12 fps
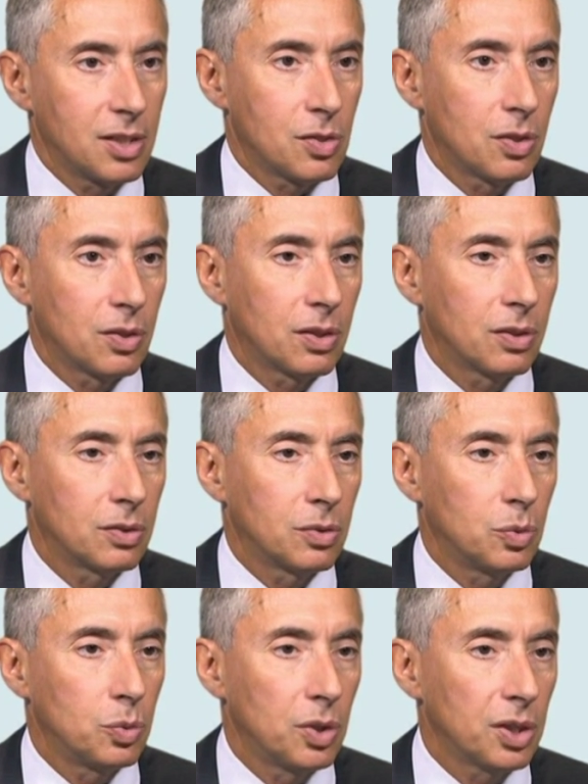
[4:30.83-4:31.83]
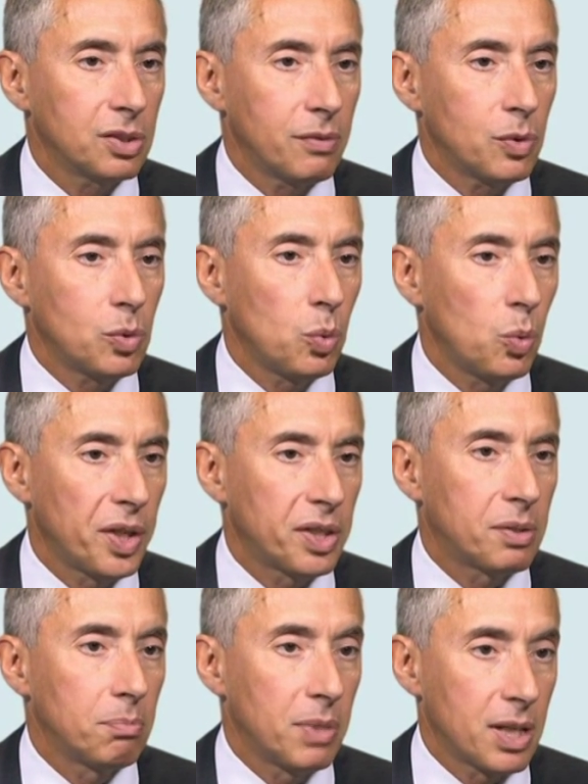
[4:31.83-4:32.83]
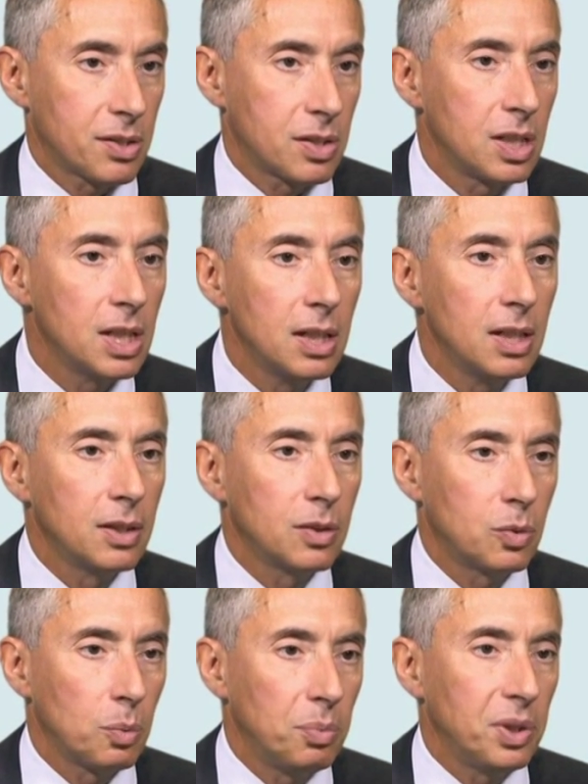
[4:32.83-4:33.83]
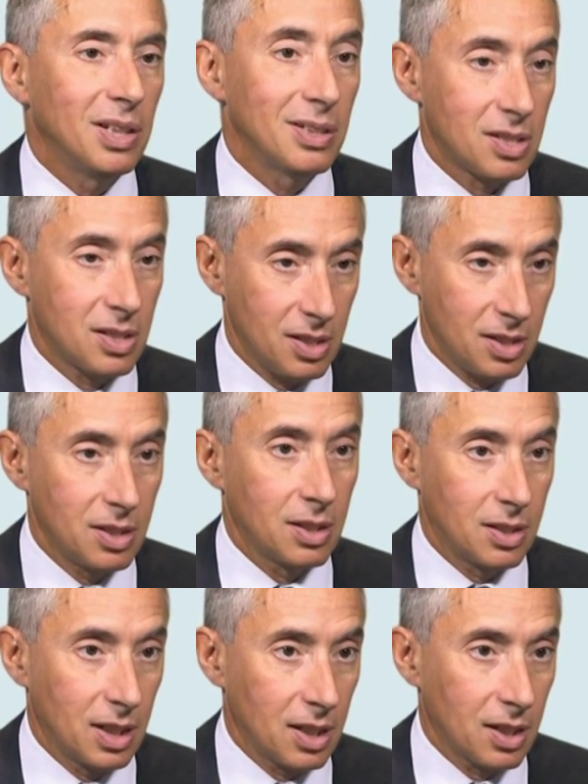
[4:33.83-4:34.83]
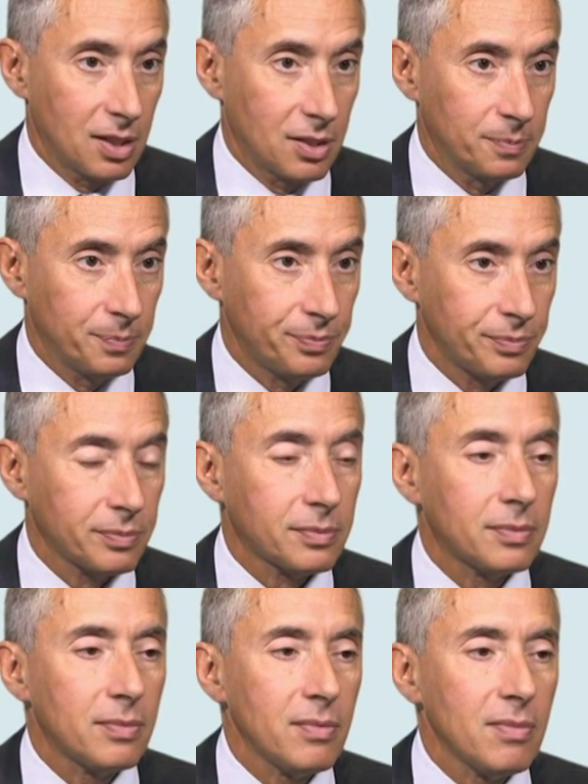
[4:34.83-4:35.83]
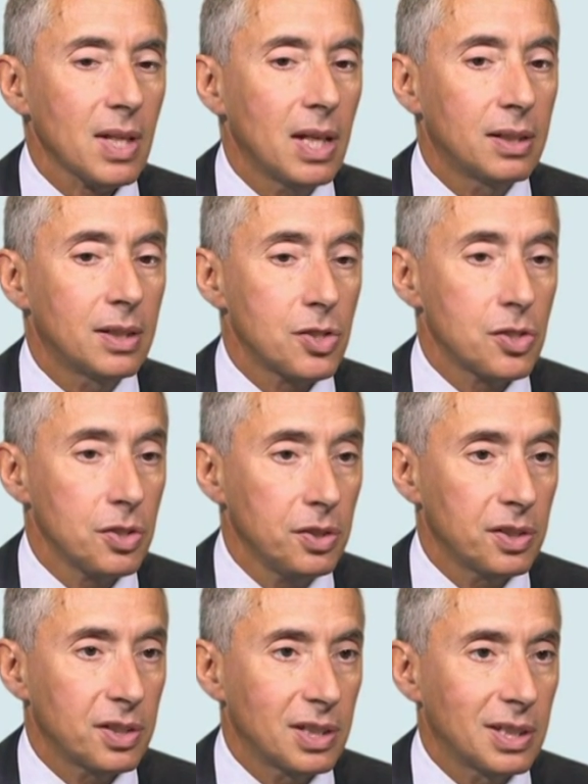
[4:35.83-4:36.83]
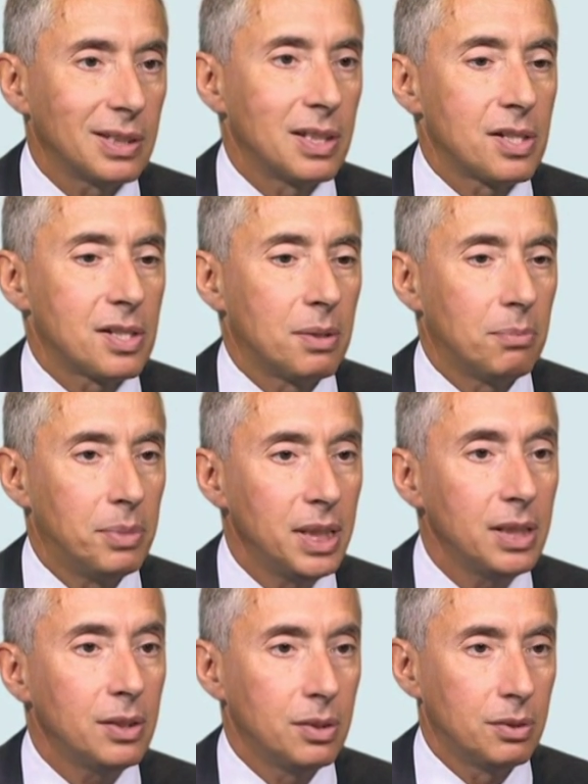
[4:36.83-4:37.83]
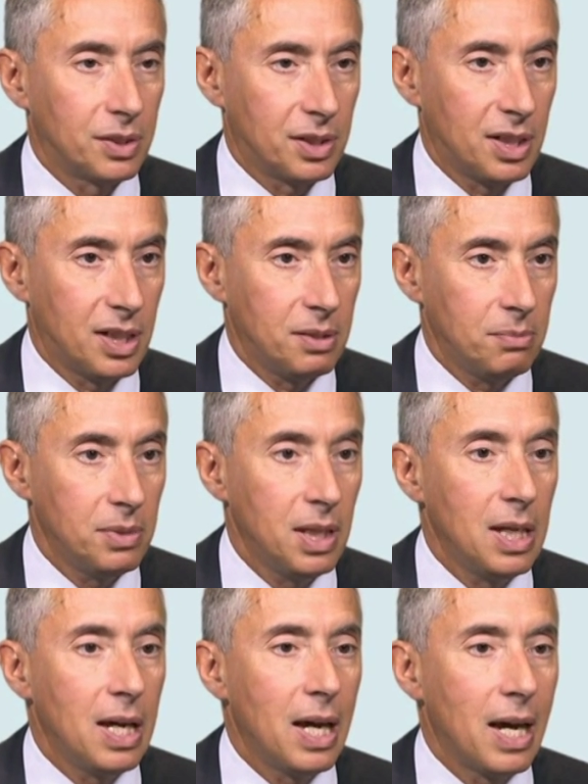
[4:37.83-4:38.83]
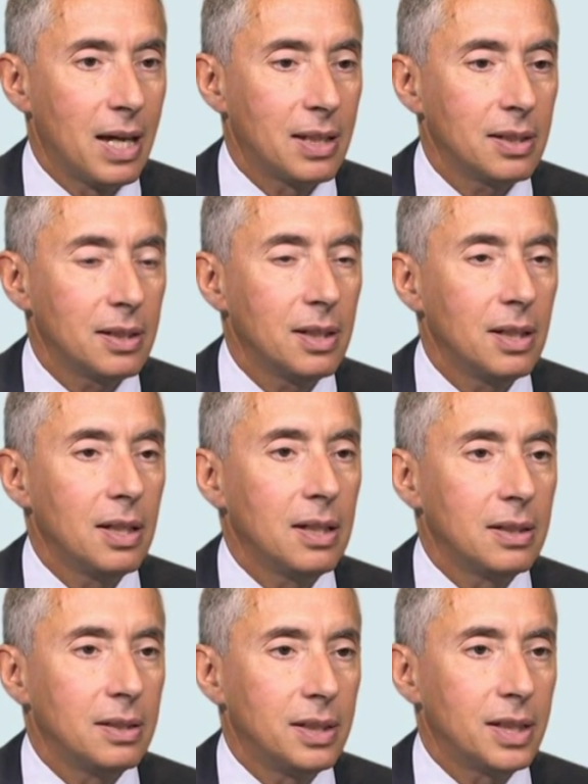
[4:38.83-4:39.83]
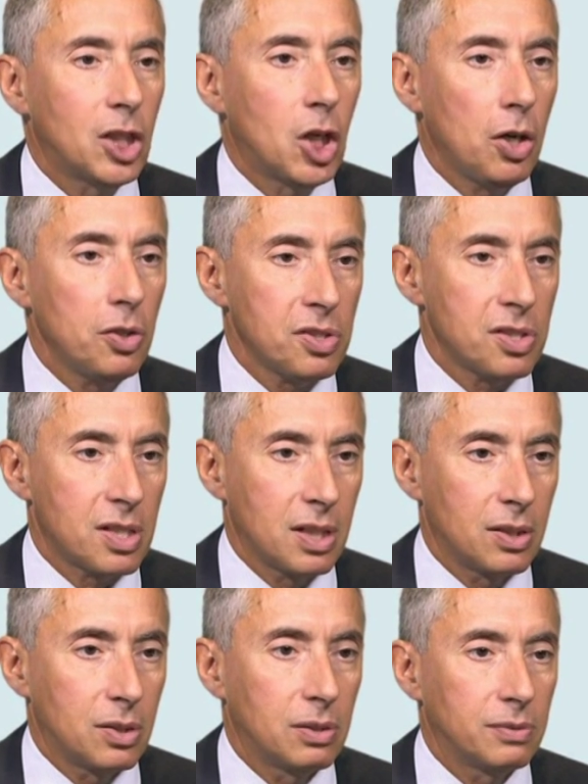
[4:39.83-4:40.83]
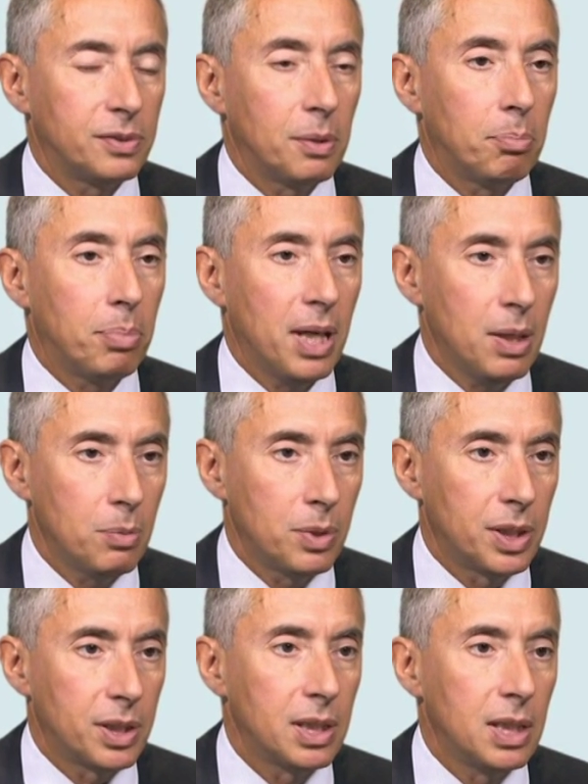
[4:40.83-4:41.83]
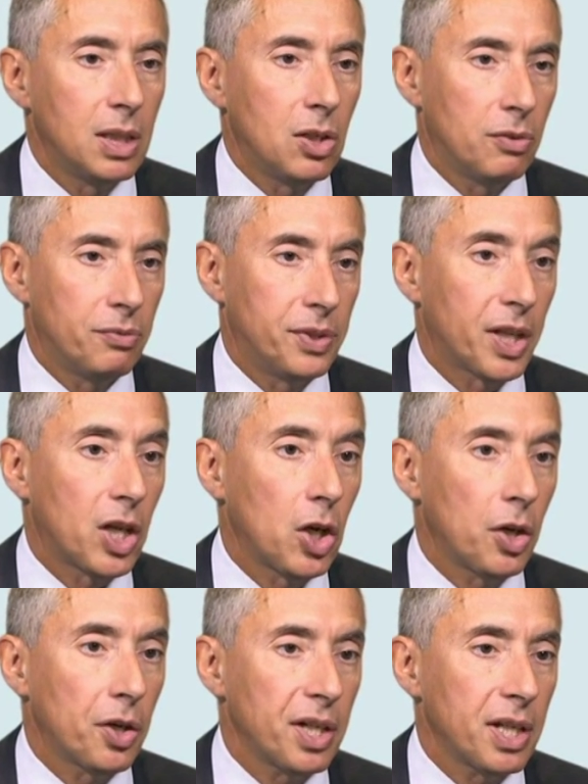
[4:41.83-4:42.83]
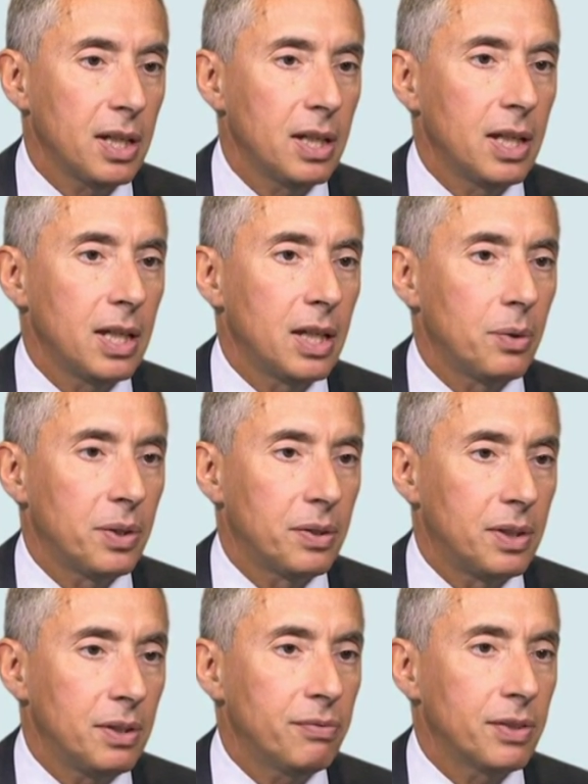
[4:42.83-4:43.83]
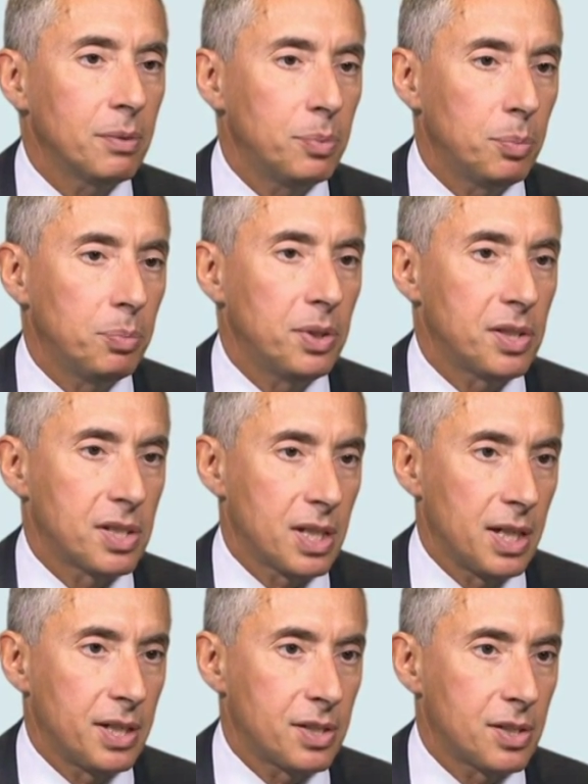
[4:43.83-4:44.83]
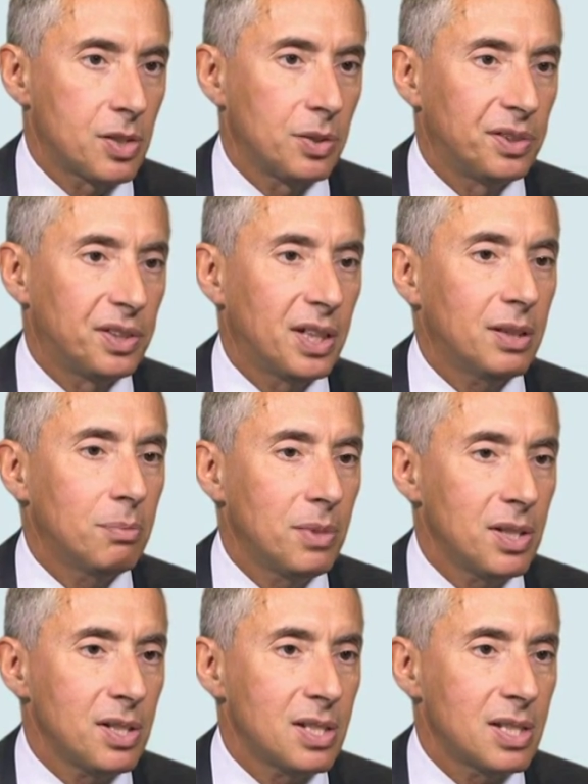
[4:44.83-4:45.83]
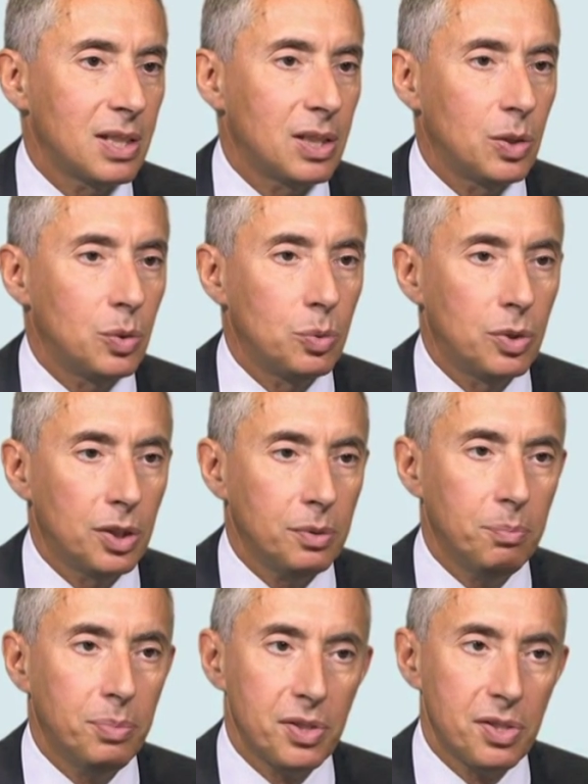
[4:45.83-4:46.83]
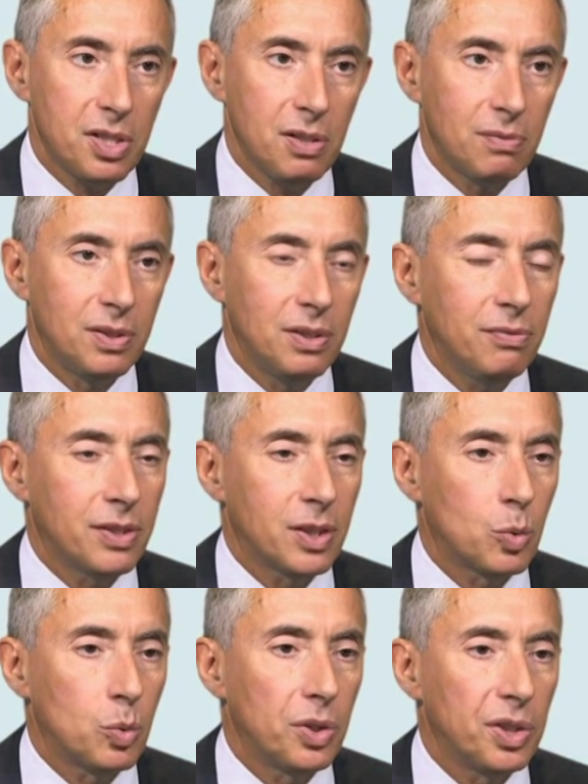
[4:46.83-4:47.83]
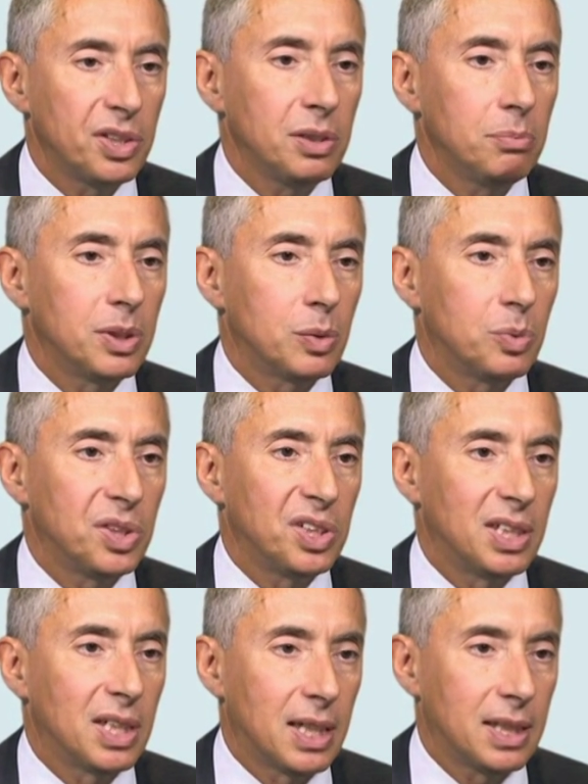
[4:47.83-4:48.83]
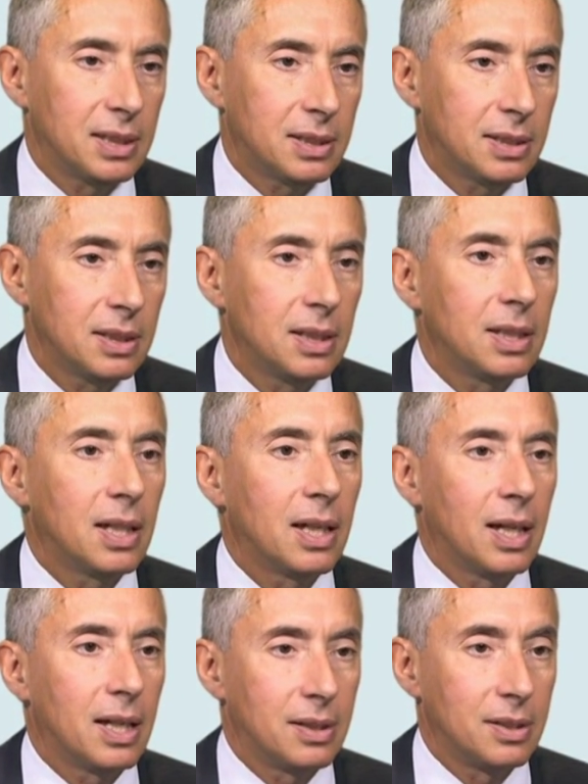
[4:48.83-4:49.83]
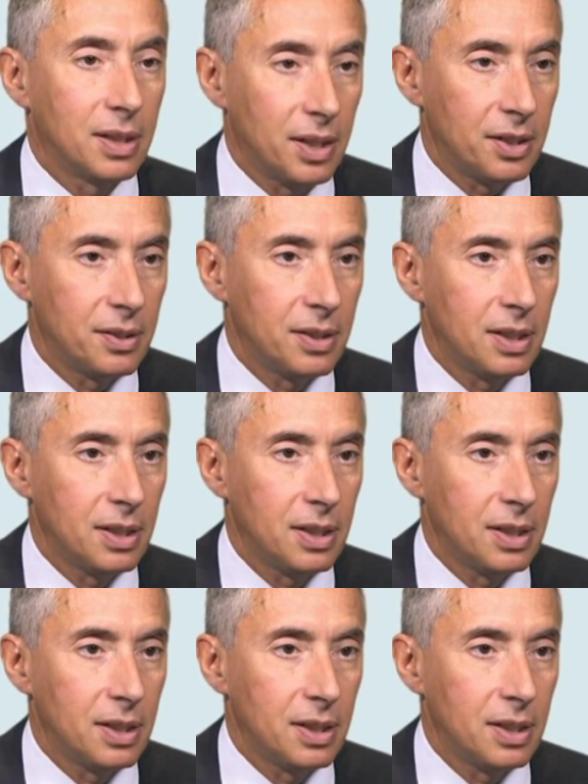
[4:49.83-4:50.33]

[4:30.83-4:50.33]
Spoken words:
He do not have to wait months to be in the target. And the third, the stability over time and the constant of the power of the cornea in different pupil size. So that means that you do not perceive different quality between night and day.